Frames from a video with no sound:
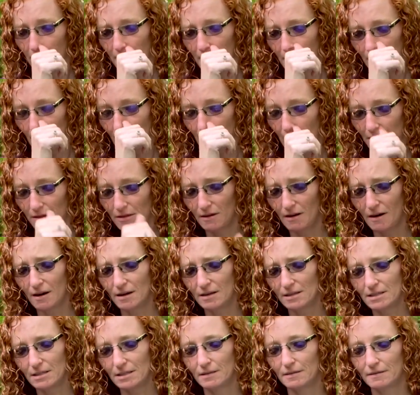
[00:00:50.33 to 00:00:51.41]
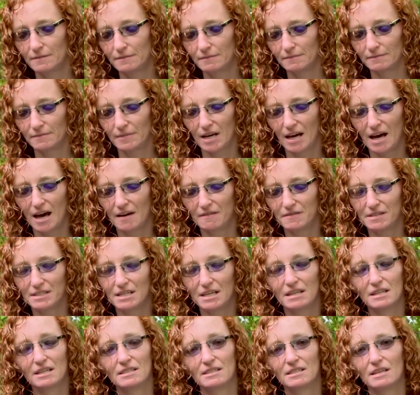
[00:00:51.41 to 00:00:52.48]
I thought, I've
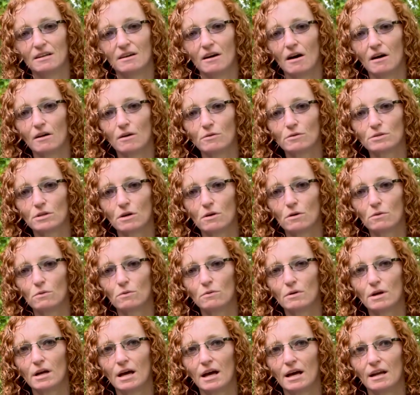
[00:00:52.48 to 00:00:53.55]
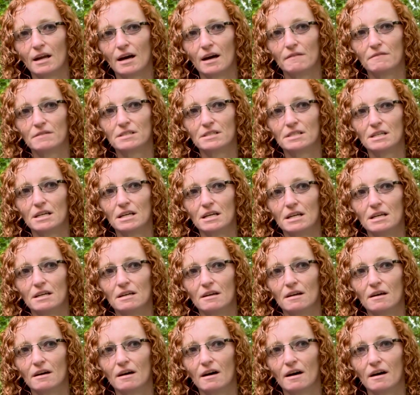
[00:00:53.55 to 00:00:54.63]
seen this in AutoZone, and I've
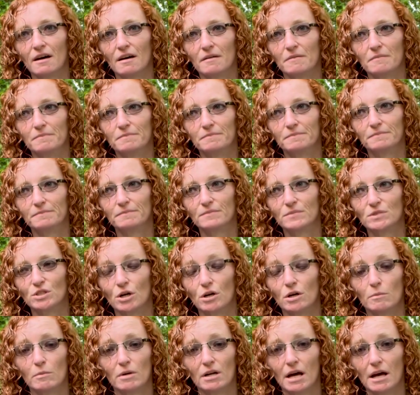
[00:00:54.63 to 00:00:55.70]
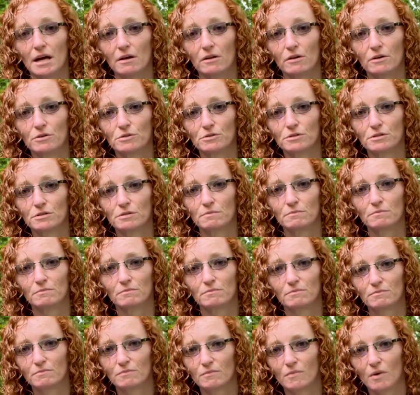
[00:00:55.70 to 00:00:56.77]
seen tournament anglers
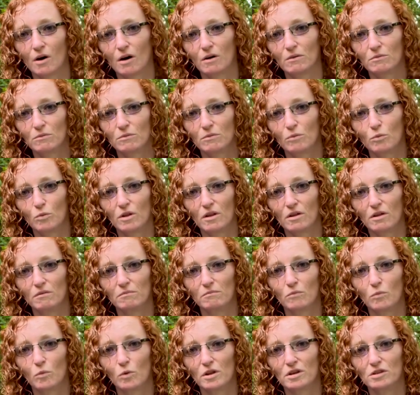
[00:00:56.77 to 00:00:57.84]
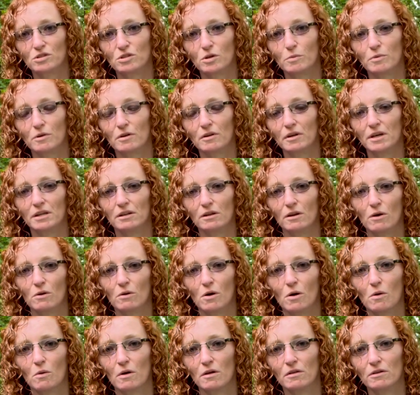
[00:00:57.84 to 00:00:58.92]
with a Super Clean
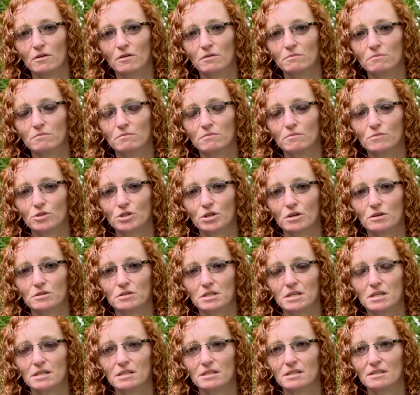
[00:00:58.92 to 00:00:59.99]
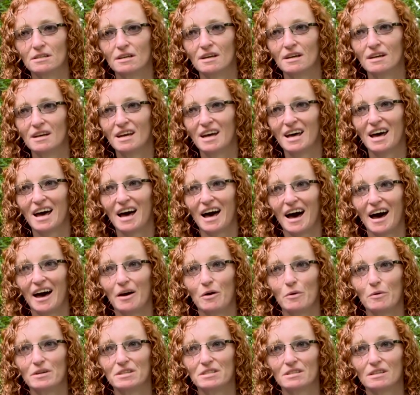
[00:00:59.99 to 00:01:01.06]
logo on their jerseys. I
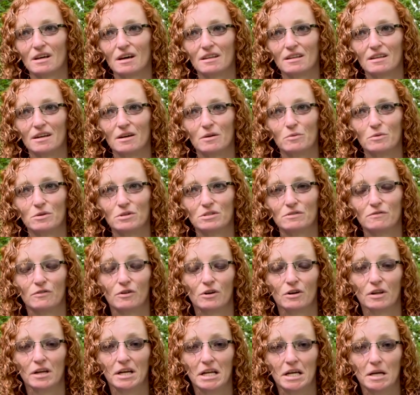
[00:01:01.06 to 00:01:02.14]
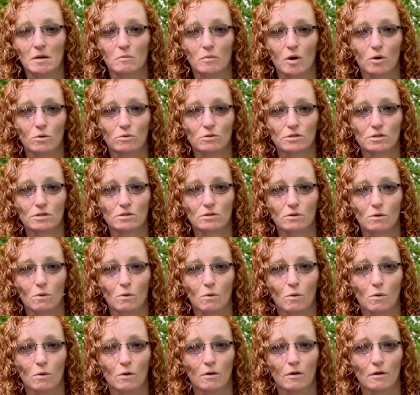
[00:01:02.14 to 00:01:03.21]
always thought that it was for cleaning boats
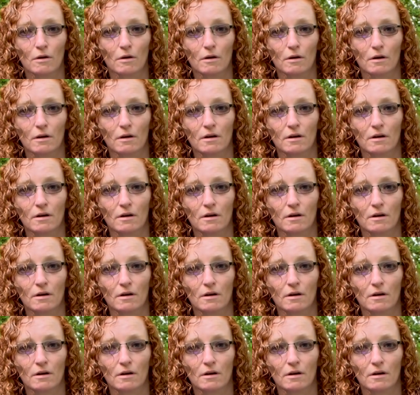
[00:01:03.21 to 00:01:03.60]
or